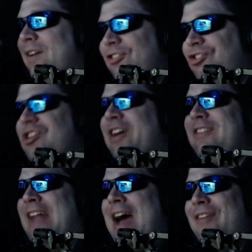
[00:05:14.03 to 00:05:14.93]

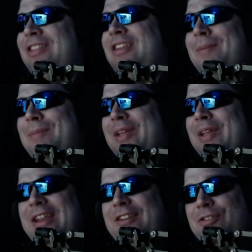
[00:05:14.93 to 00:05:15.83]
just having the
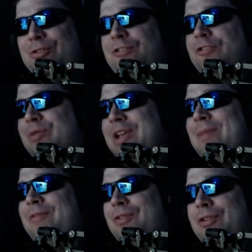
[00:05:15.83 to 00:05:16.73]
ability to
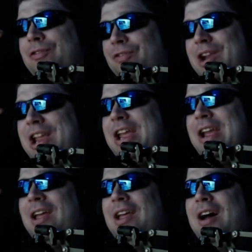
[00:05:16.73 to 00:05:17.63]
stream for
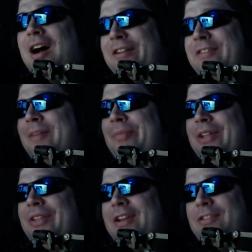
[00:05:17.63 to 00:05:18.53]
free on
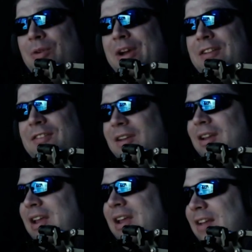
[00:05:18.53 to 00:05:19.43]
something like Twitch
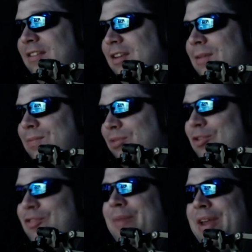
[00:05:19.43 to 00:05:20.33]
is an
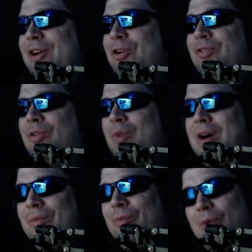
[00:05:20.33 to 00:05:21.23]
improvement over
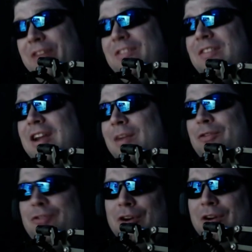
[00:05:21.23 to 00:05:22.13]
what was there
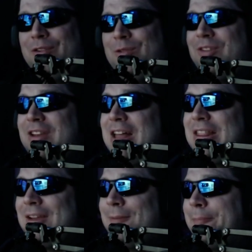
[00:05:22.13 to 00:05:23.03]
before, which was nothing.